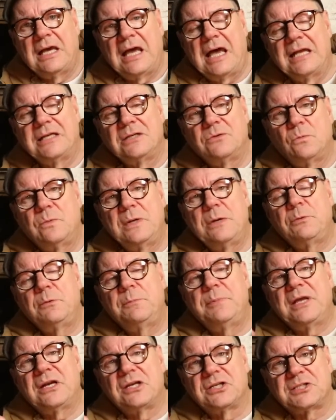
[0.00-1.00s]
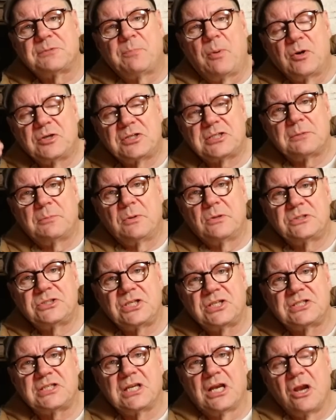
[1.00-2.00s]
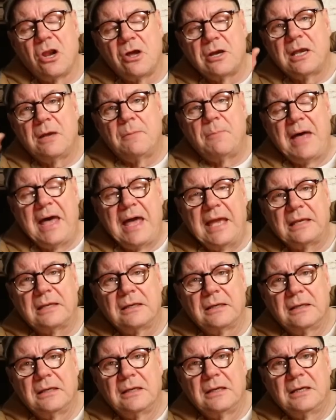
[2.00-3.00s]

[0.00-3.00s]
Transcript: And we would be irresponsible just to glug it back,